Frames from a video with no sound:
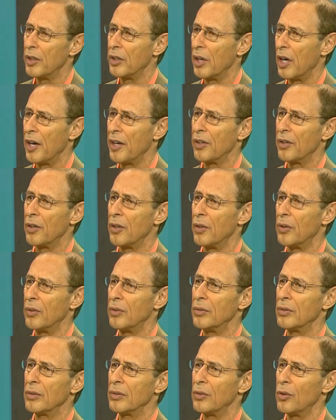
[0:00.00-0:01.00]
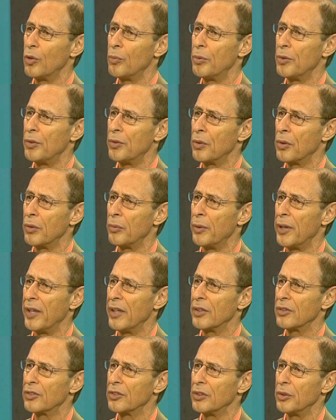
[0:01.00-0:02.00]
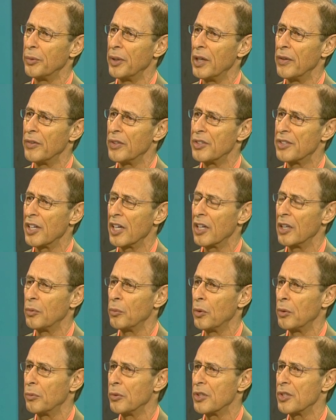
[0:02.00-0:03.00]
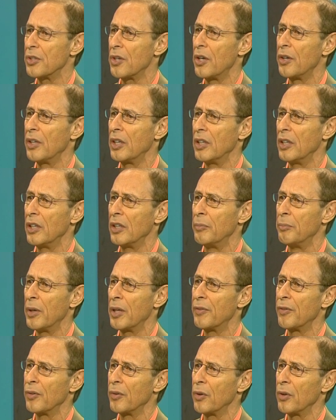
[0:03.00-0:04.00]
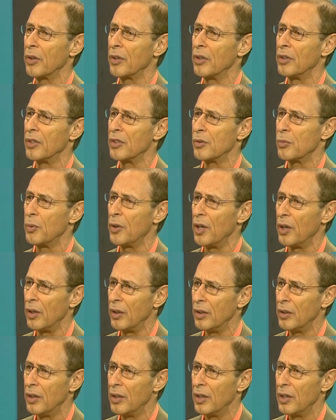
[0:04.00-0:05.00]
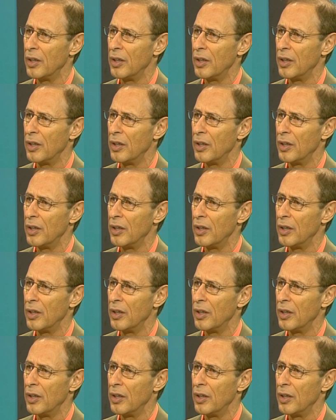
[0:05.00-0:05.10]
in Idaho, Open Door Ranch, and we have a second one we're starting in Medford, Oregon as well.